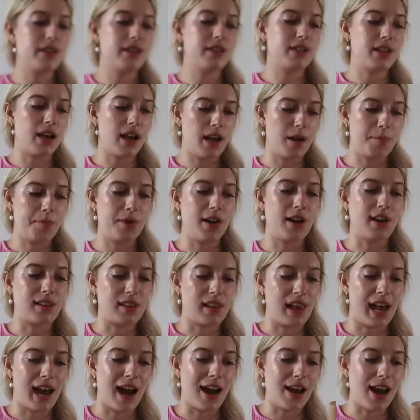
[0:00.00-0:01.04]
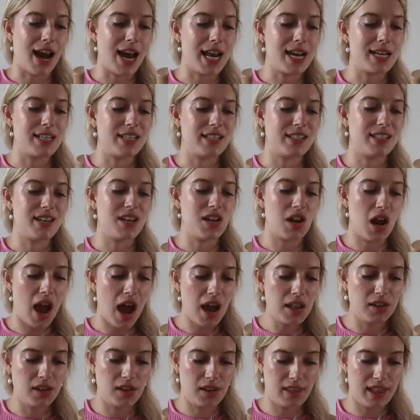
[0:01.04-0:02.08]
this up online, and it does
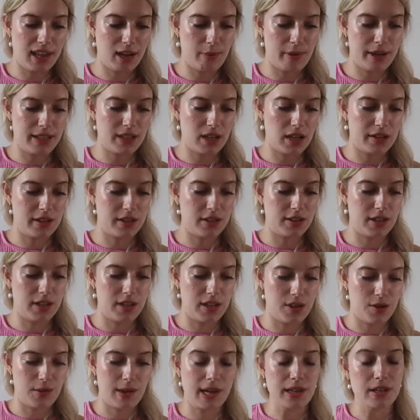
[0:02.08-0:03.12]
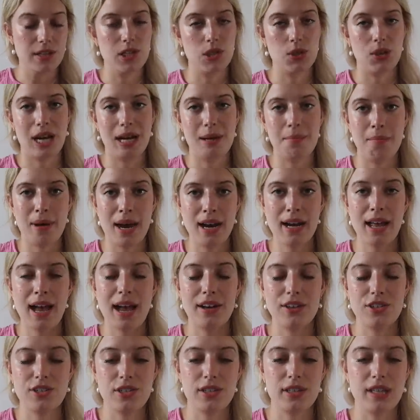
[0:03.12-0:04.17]
not look like we sell this in the U S, so I might
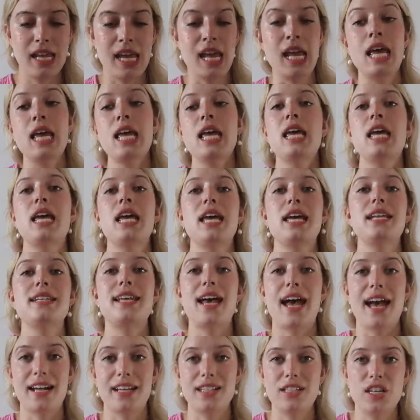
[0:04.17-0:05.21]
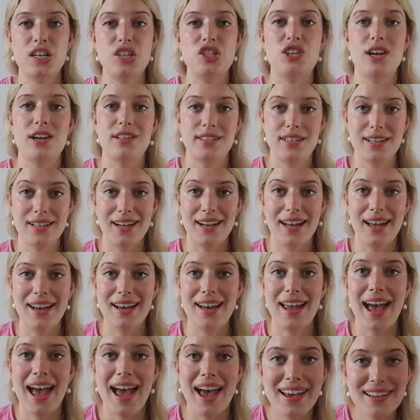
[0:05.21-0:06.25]
actually text Jessica
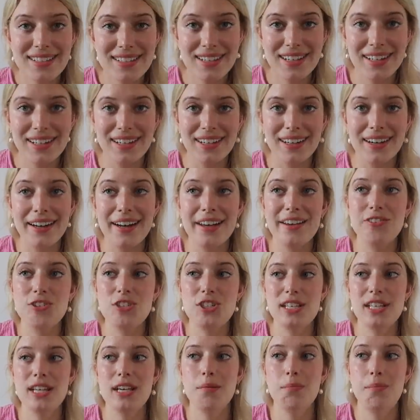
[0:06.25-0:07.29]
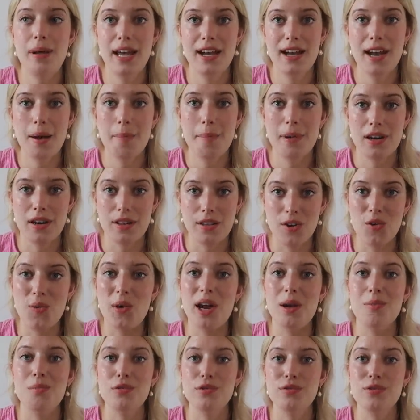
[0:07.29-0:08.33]
and ask her if she can pick up another
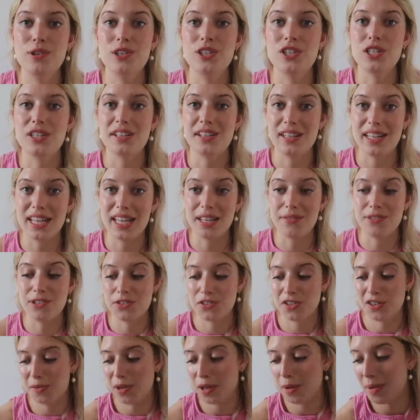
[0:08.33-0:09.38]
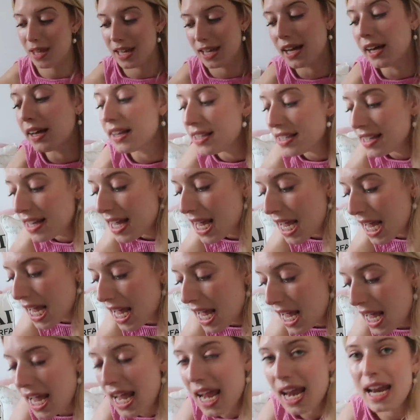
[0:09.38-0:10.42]
one before she leaves for me, because
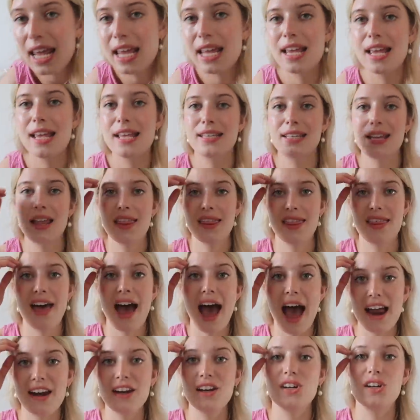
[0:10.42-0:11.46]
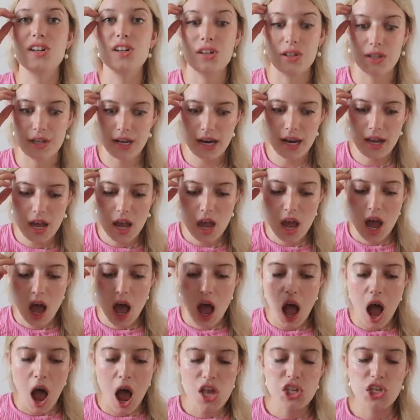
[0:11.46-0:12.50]
it is that good.
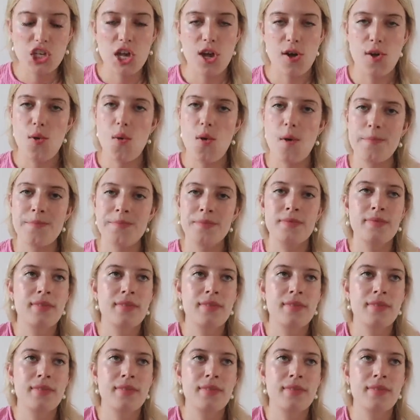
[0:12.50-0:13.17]
So